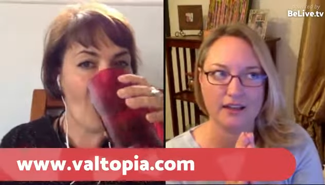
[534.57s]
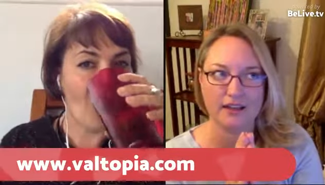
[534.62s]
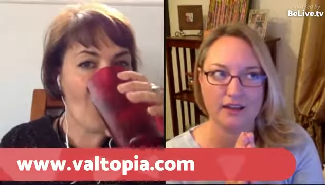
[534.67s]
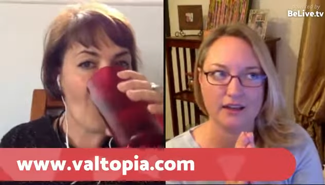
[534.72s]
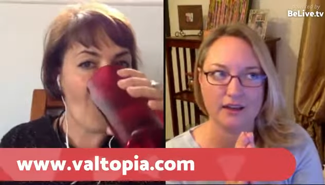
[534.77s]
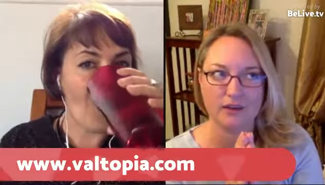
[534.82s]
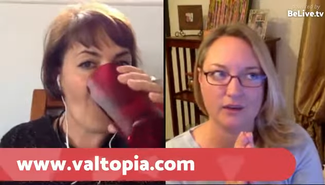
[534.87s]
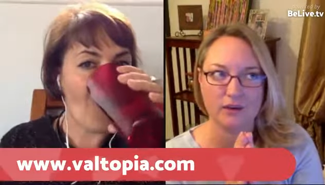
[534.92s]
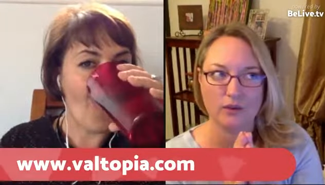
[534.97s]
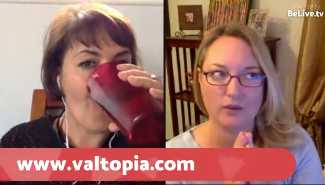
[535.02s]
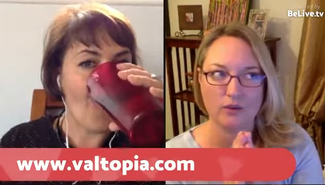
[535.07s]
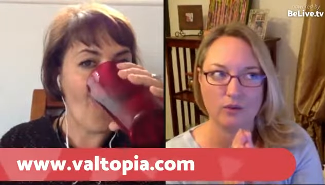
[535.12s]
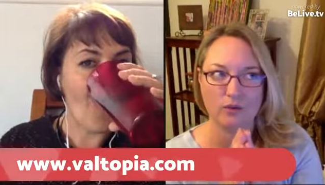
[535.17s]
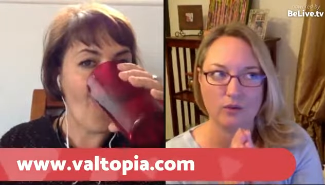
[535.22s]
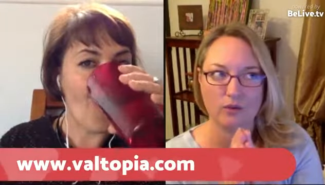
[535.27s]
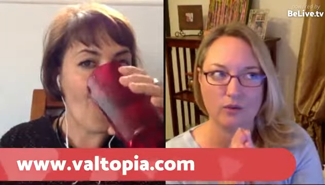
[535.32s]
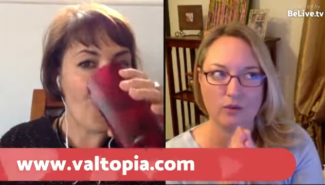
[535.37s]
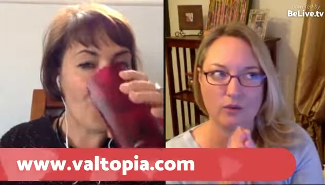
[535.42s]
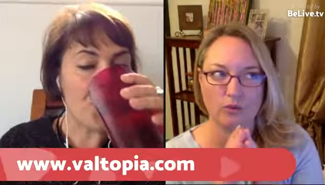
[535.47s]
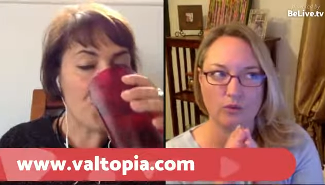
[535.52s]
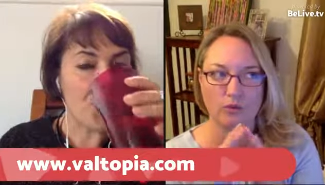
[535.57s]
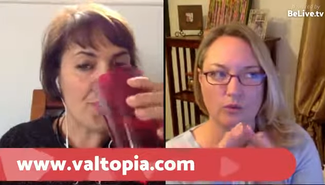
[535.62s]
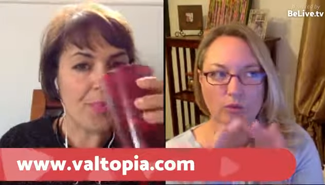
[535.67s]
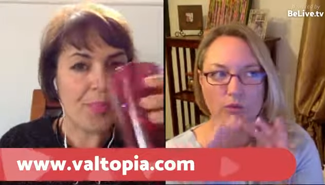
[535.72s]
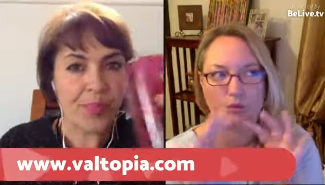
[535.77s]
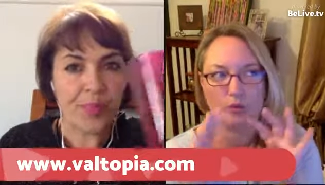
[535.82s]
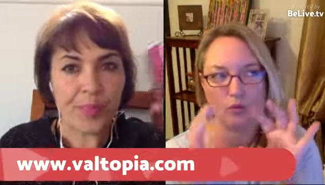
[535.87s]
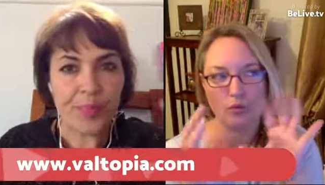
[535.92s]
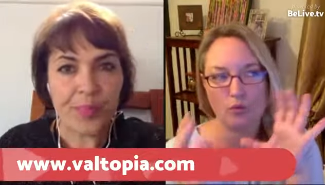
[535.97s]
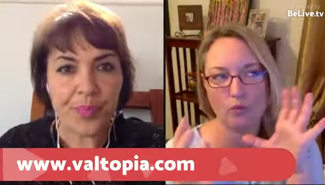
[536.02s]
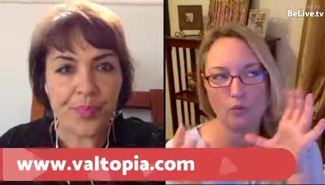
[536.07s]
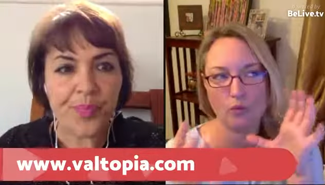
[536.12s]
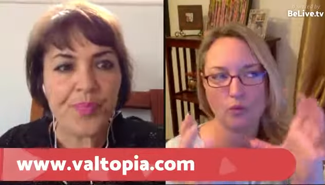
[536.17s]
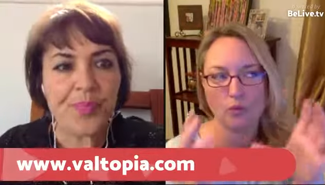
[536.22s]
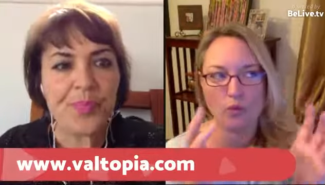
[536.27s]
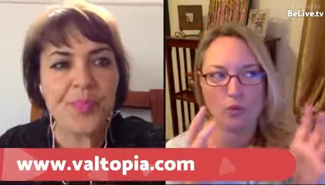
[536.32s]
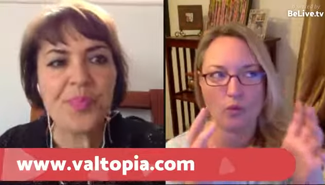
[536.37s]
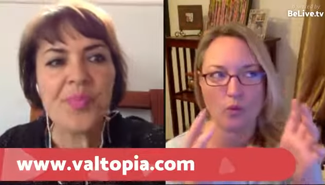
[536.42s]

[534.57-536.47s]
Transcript: (no one is talking)